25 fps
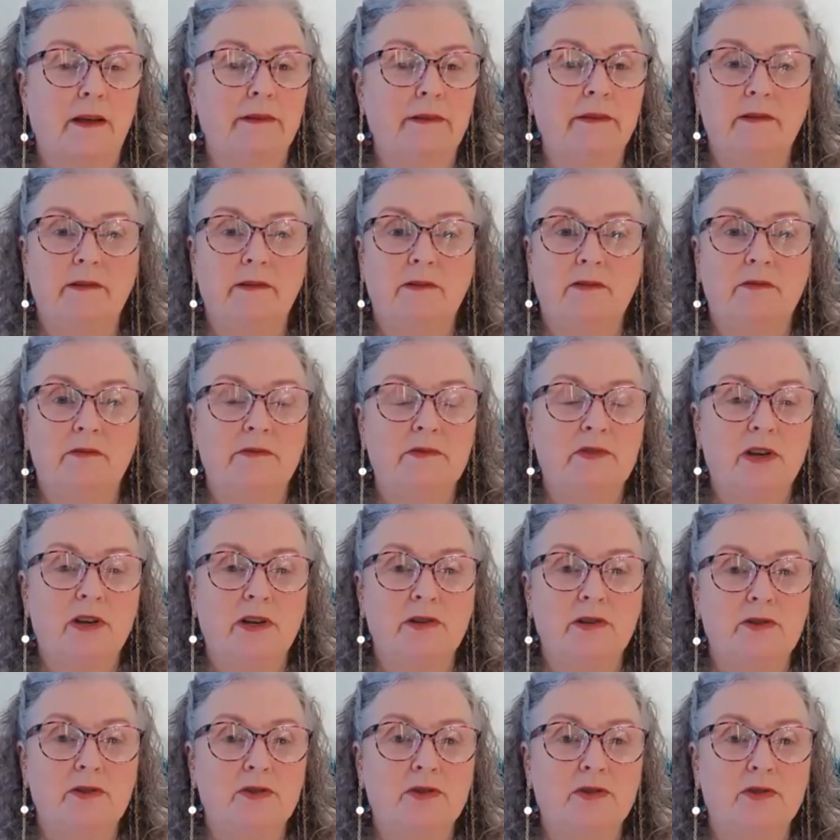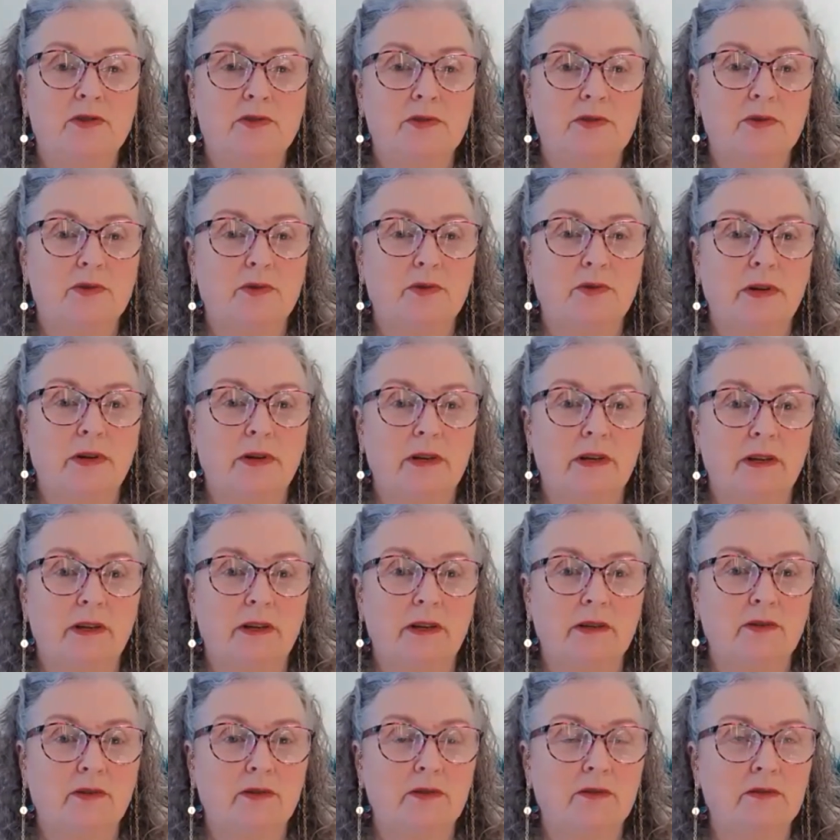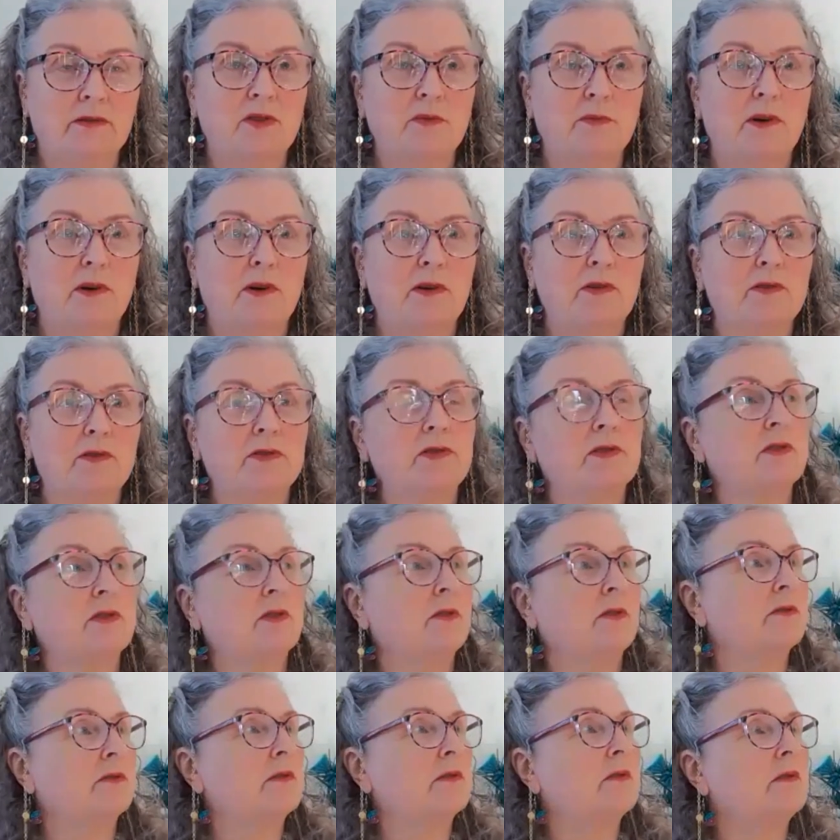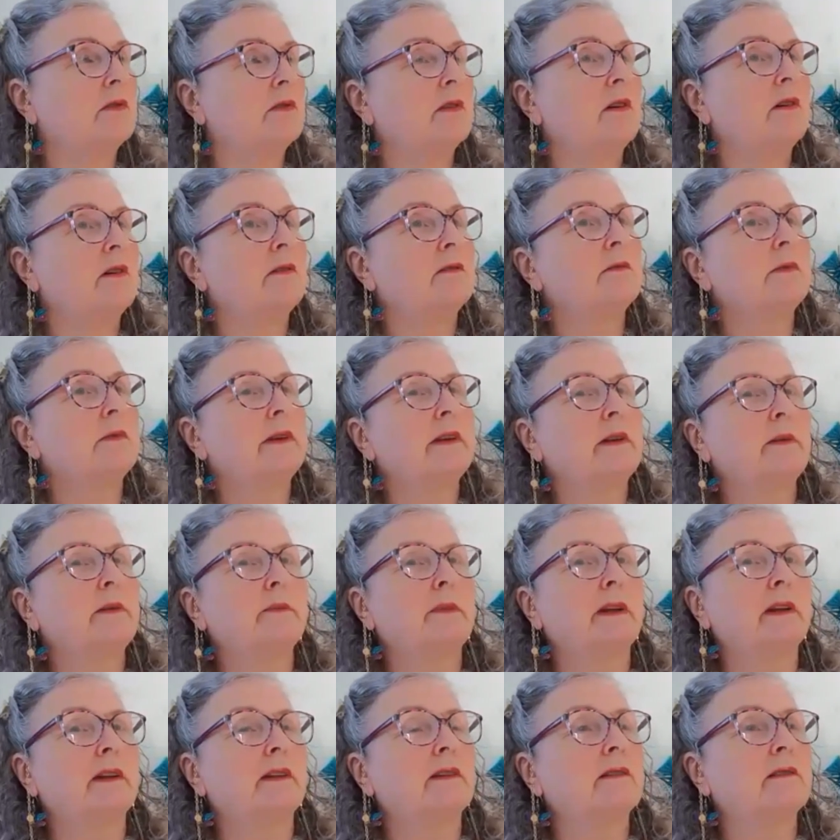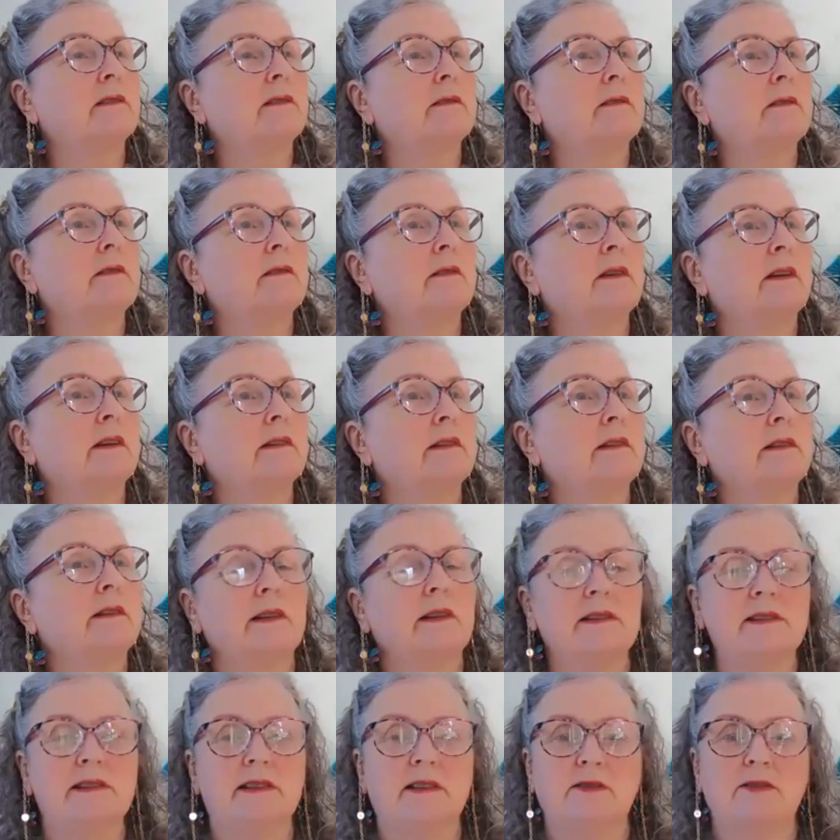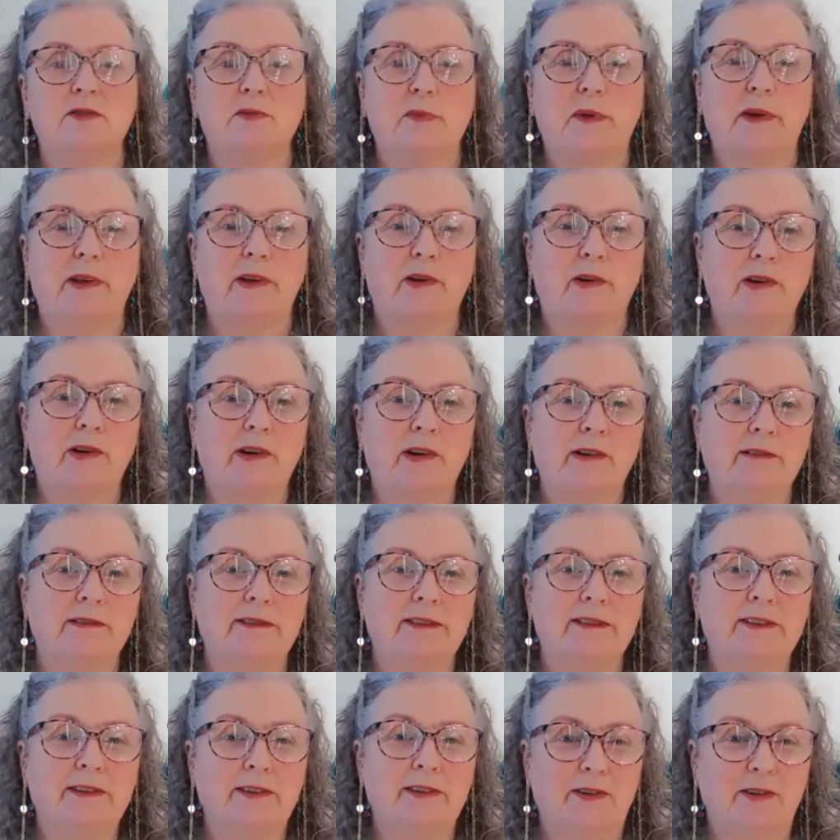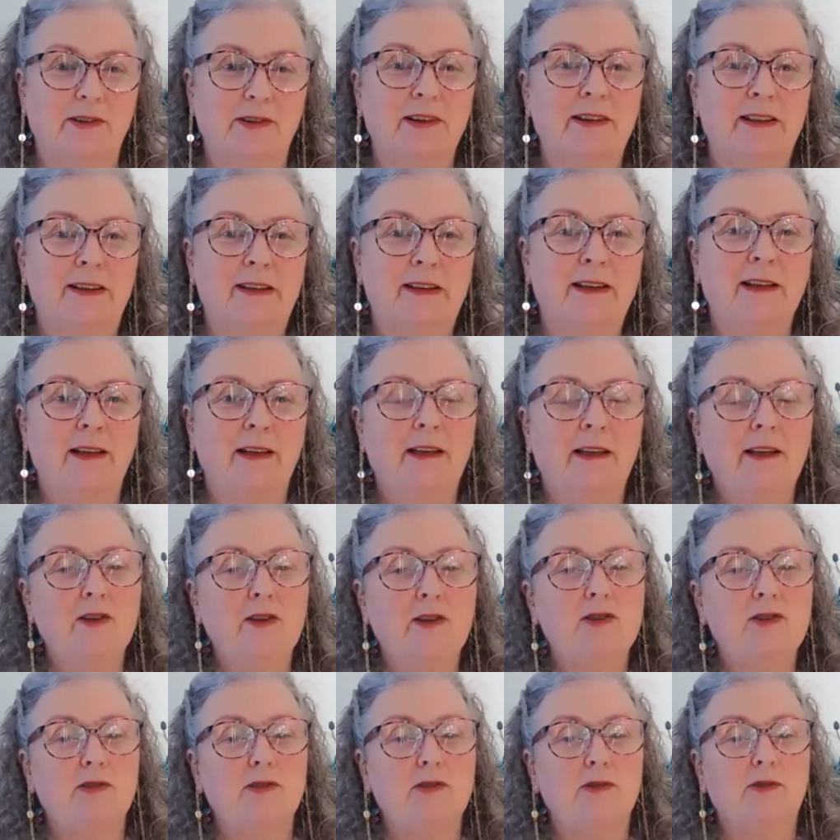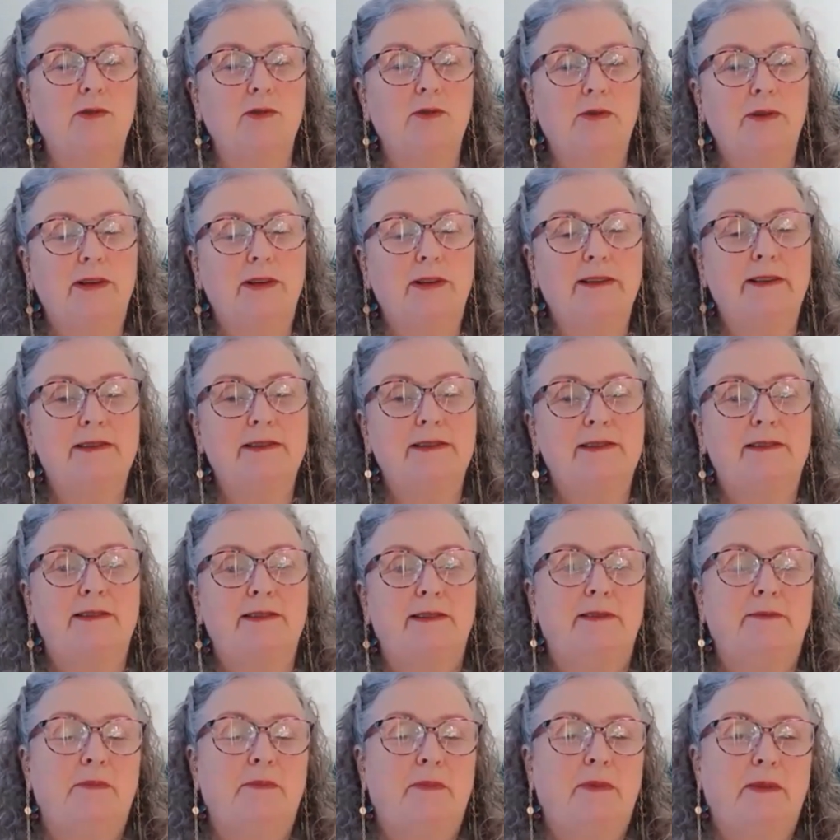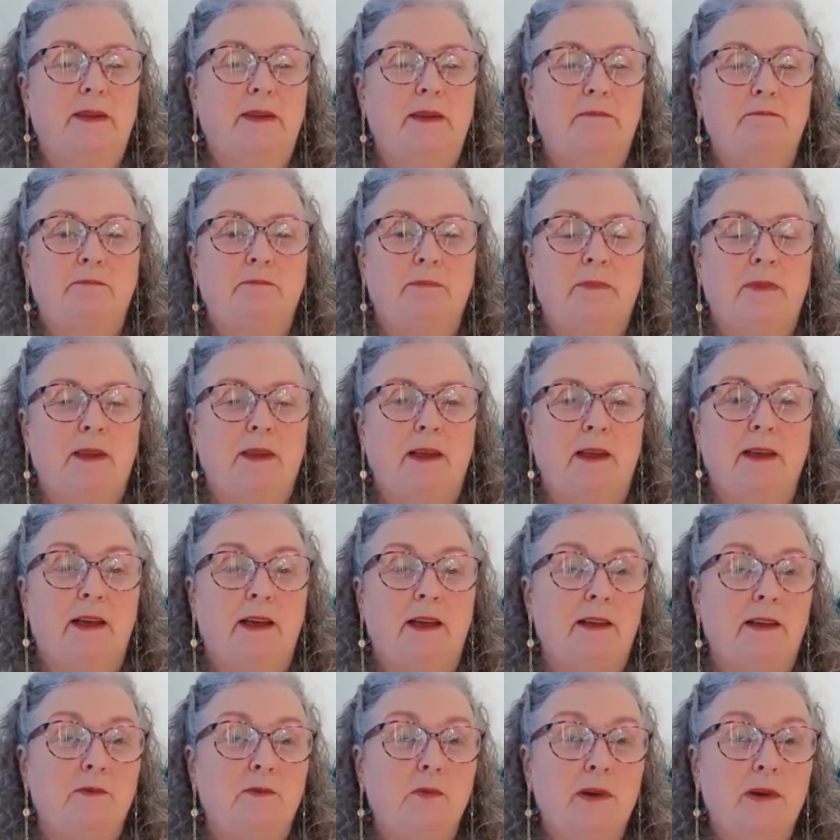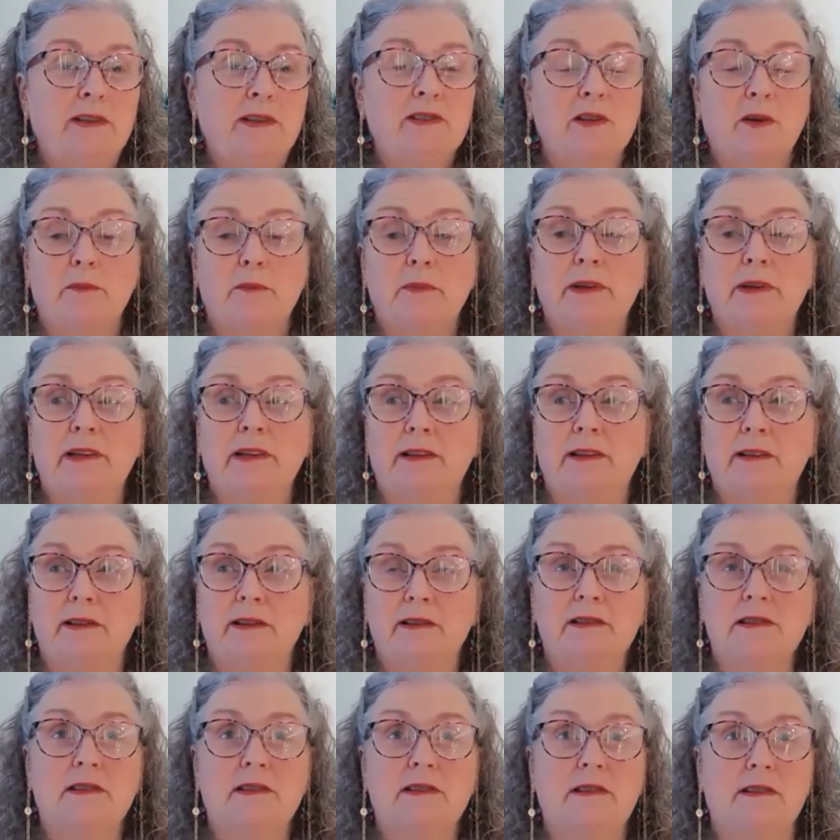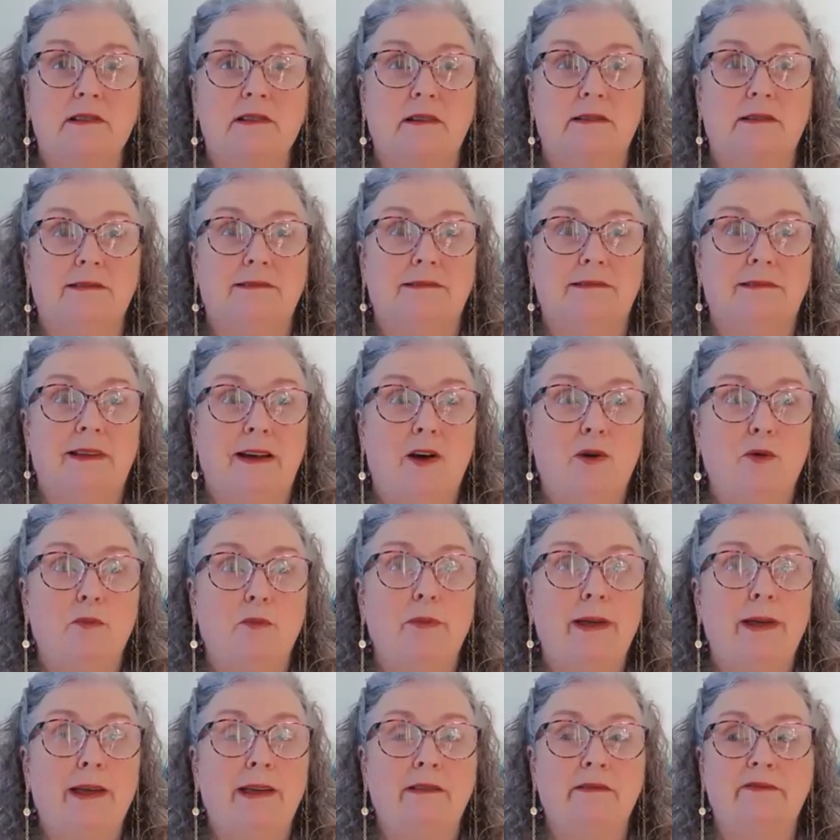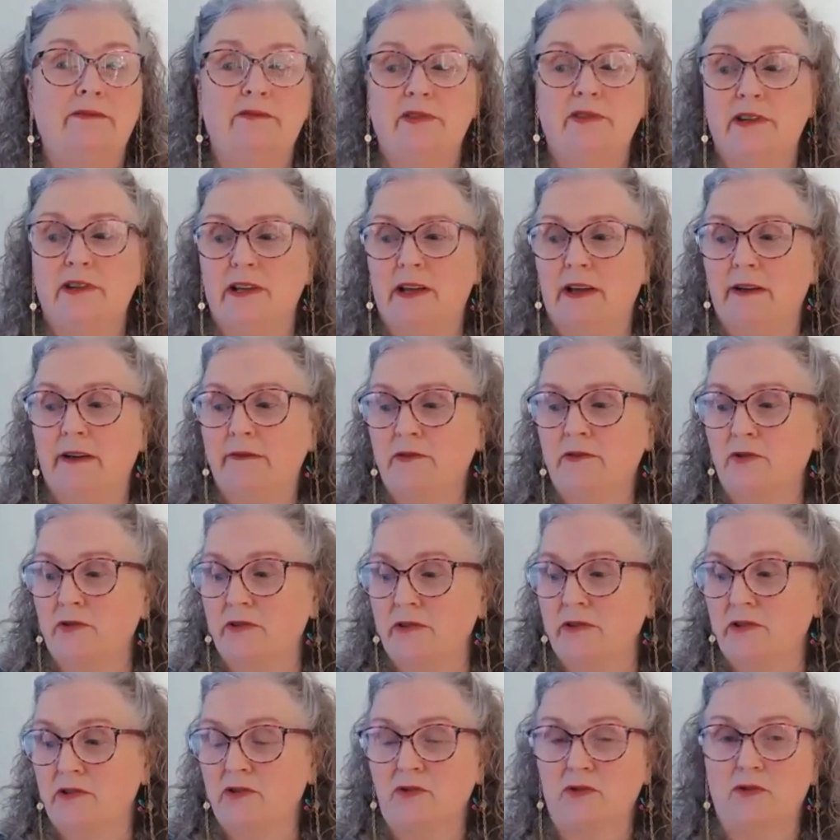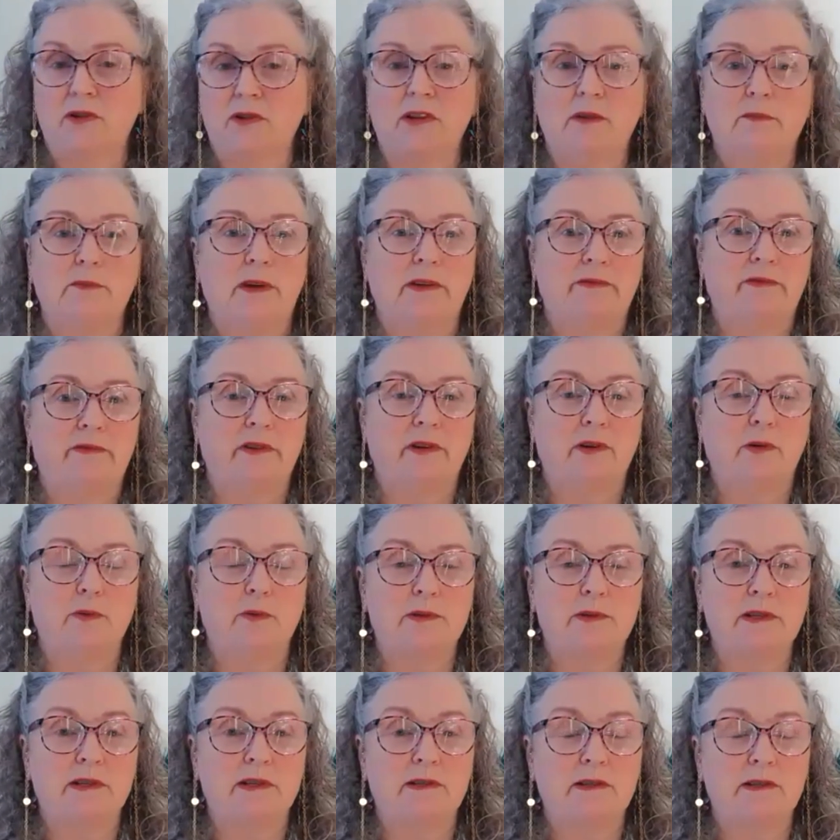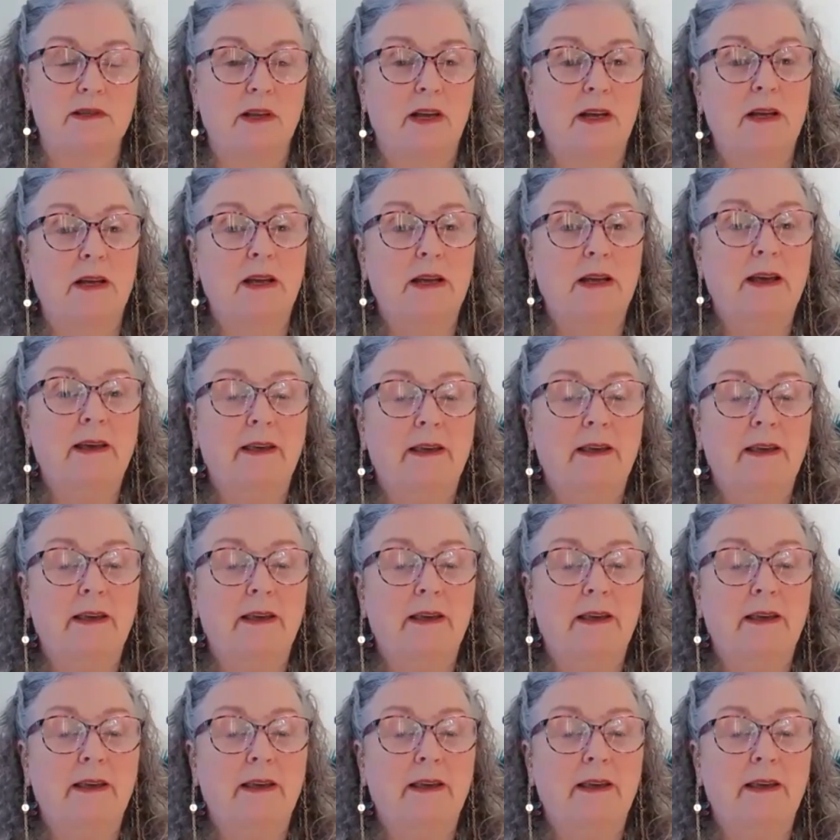And you've changed your story, and your subconscious goes, oh, wait a minute. Okay, that sounds better, So and when somebody is now pain-free after installing my frequencies,